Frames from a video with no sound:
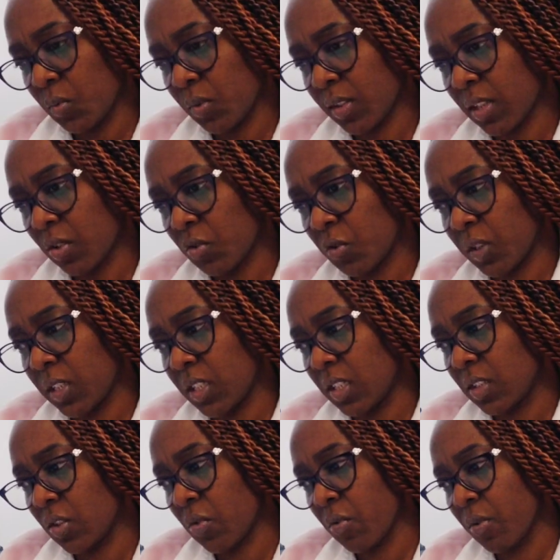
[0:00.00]
was now twenty
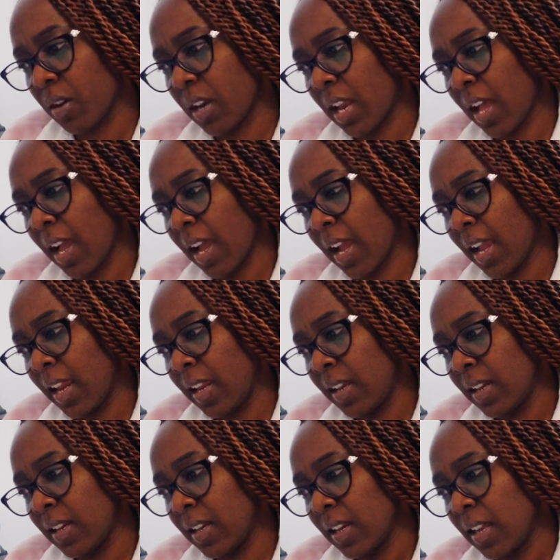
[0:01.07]
oh
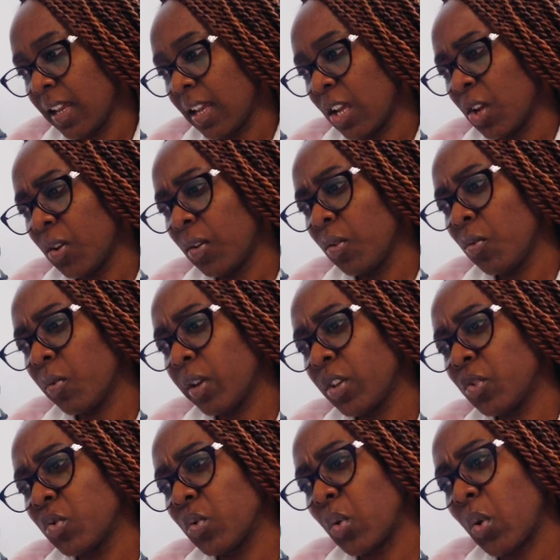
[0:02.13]
nine. Look
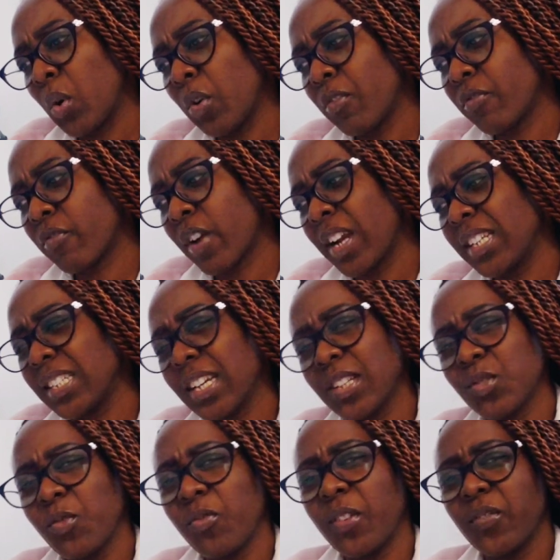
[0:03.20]
into oil franchise
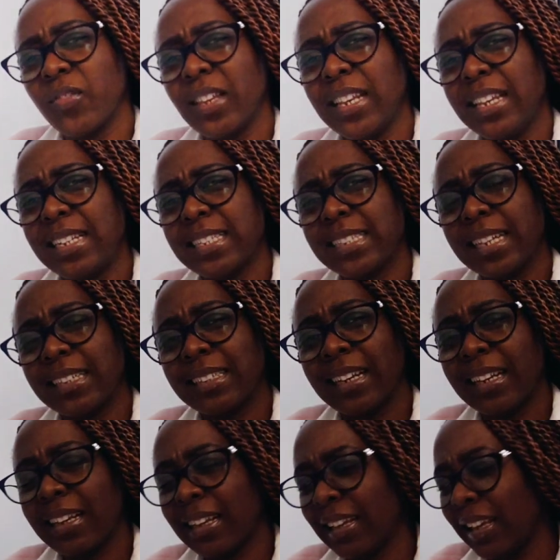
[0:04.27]
of a filling
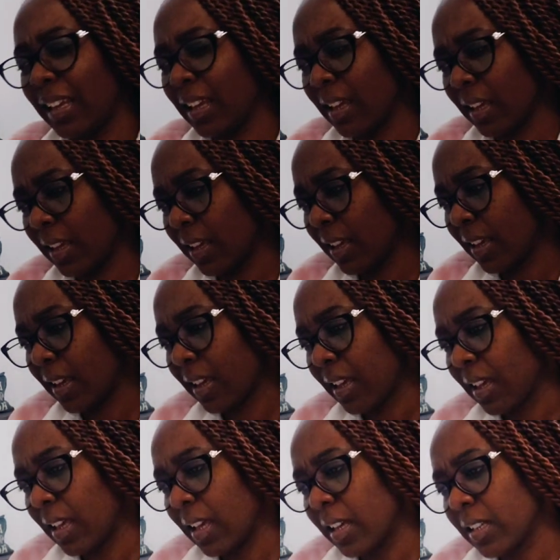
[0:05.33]
station. Eh.
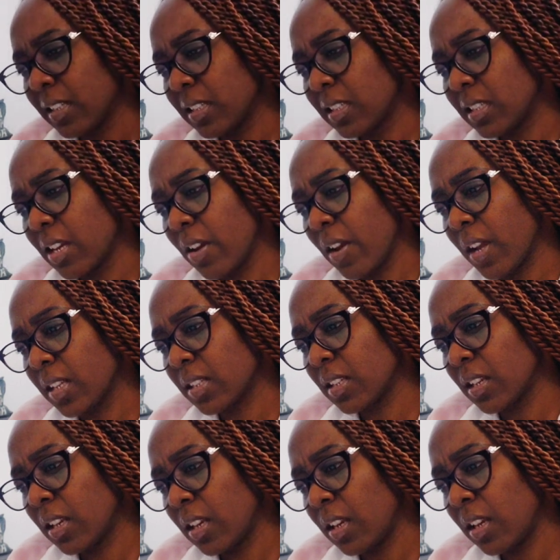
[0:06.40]

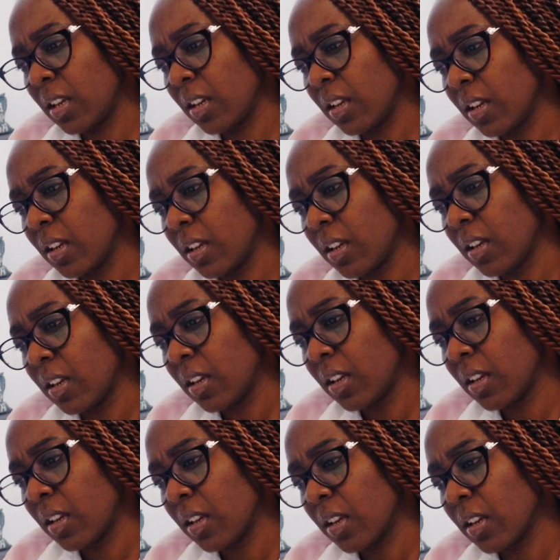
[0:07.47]
Seriously.
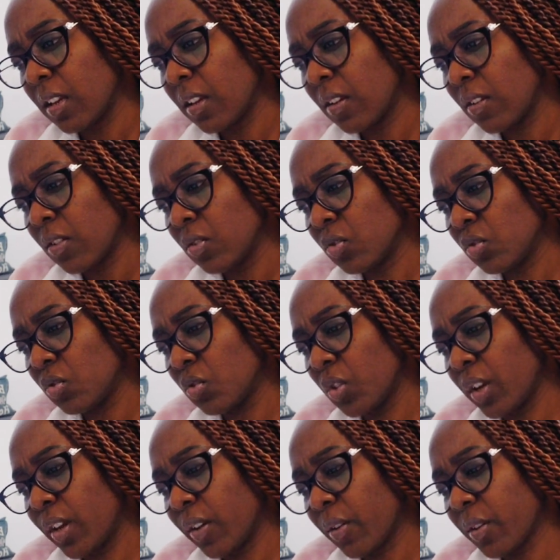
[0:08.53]

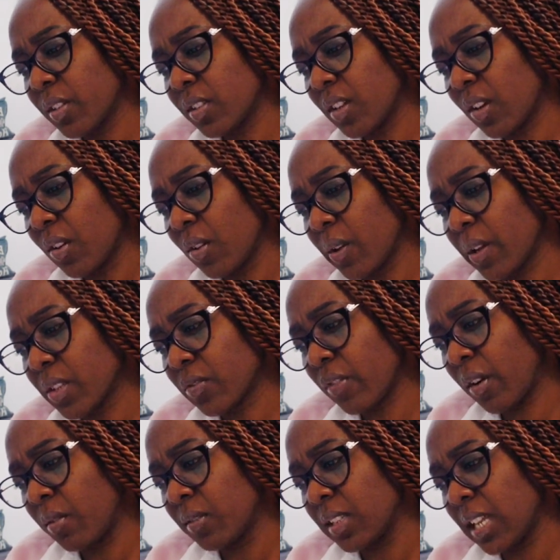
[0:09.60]
Join Christian Lawyers
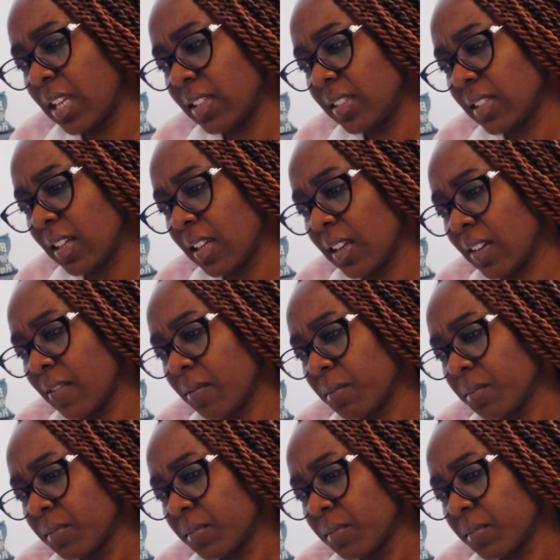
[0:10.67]
Foundation.